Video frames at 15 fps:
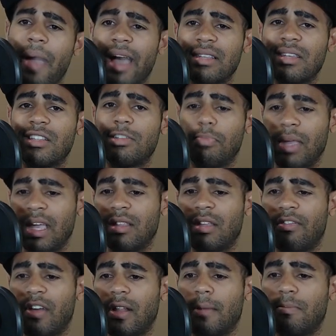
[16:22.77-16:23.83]
assets being
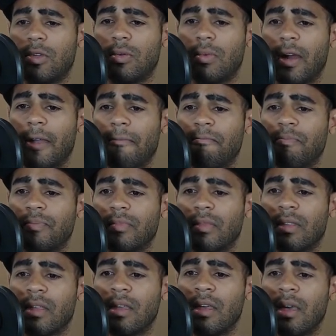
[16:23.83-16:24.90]
developed, right?
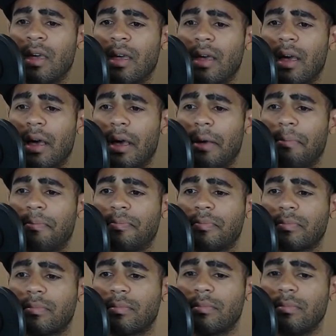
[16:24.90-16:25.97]
Um,
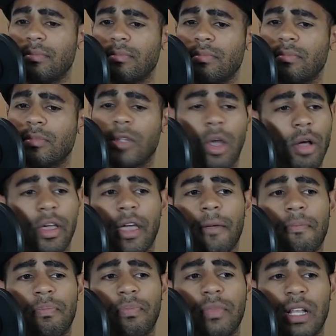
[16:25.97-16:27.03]

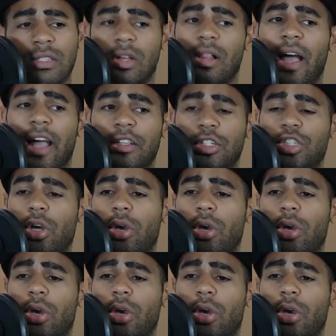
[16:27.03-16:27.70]
Okay, that's all I had to show